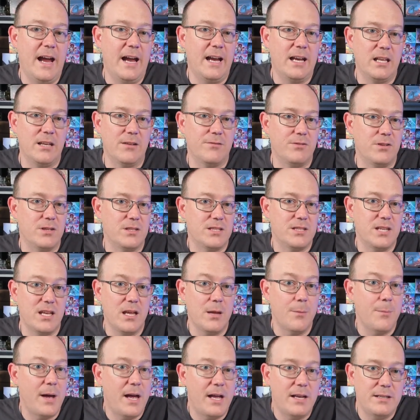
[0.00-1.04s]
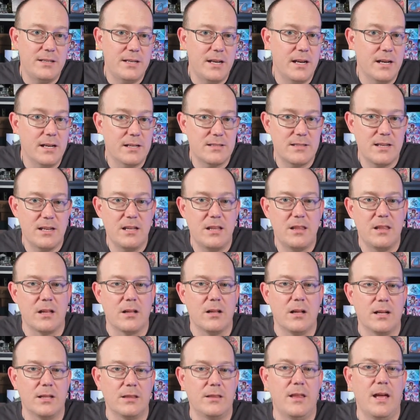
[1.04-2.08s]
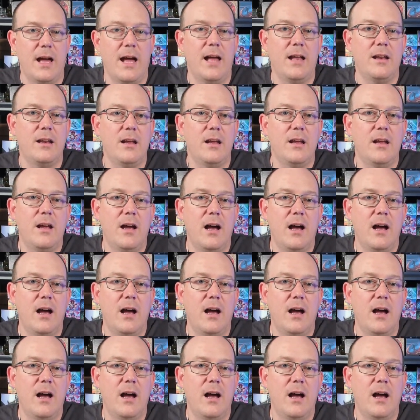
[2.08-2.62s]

any of your Tiamat decks, anything like that.